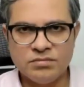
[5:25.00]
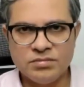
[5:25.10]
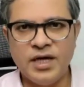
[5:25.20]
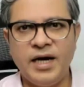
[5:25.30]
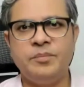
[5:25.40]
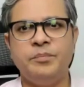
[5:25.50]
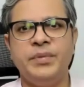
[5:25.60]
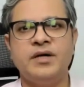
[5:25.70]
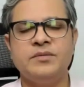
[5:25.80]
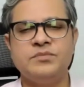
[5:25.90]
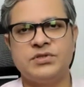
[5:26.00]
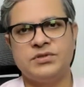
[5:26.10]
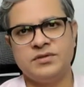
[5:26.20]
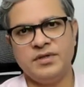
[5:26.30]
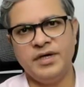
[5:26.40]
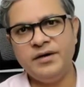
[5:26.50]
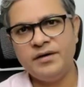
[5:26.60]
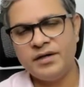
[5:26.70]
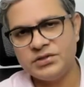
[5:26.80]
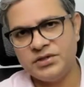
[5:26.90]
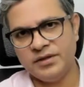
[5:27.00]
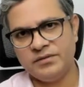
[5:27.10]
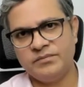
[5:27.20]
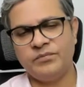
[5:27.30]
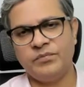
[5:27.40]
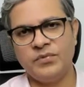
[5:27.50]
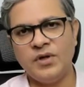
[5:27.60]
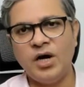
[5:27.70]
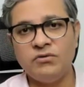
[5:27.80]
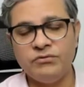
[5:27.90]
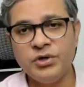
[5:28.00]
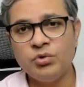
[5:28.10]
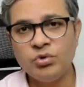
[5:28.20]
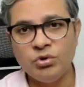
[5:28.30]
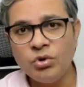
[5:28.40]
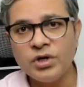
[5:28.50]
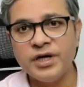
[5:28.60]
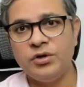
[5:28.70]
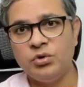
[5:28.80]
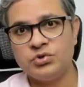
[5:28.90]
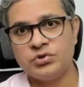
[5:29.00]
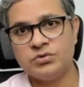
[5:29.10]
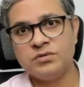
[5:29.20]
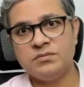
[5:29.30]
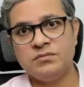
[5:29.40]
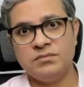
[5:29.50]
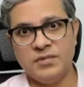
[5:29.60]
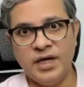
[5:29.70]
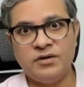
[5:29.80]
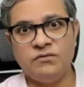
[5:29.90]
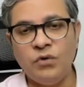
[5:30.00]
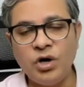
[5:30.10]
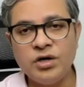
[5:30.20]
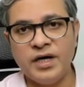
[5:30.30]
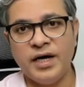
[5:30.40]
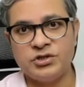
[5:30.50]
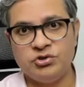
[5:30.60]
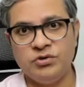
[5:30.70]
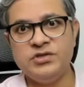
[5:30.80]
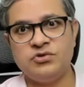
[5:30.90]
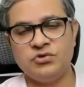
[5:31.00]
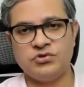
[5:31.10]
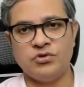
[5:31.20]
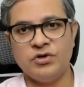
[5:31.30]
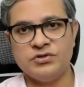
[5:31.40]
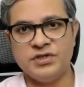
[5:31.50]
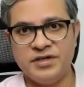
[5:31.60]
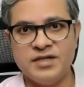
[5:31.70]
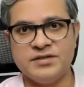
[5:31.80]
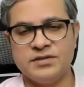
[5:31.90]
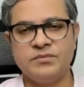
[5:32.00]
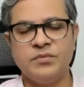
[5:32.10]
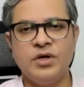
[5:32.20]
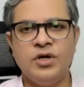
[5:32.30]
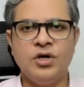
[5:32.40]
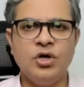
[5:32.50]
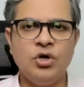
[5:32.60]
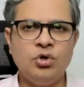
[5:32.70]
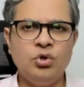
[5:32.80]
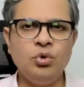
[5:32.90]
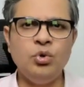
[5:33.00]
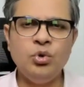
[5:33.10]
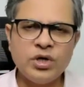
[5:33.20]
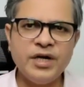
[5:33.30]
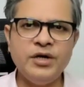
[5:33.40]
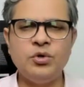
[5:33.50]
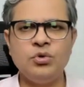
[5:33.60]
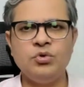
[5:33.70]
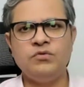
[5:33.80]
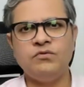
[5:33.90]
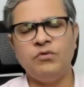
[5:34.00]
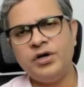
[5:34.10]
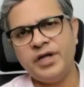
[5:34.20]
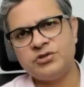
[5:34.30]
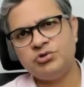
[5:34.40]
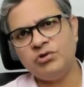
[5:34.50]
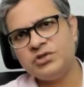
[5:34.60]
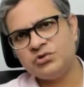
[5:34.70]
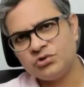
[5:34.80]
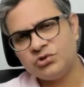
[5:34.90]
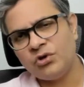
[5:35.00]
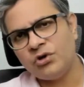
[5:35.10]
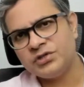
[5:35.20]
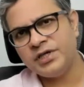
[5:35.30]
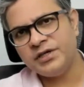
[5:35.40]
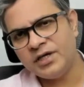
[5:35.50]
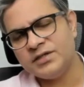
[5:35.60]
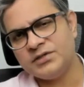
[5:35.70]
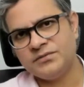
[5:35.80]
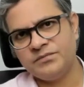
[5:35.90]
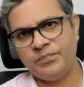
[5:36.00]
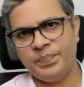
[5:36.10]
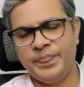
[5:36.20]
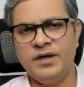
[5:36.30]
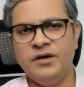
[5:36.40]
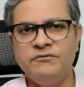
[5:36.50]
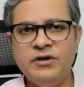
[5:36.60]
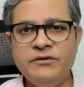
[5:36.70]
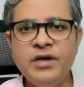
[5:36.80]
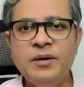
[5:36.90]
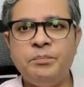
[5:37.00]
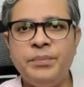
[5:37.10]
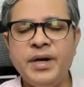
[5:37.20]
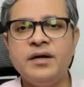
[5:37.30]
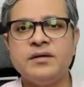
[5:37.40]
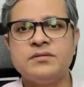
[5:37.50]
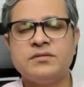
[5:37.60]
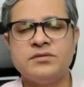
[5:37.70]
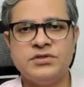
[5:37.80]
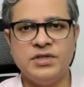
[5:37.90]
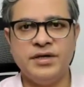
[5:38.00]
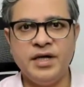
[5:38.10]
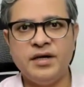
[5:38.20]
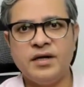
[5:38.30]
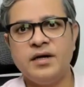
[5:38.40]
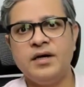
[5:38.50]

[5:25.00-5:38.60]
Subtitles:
that becomes interesting. Now we would look into that what actually sociology does. To look into what actually sociology does, we will bring certain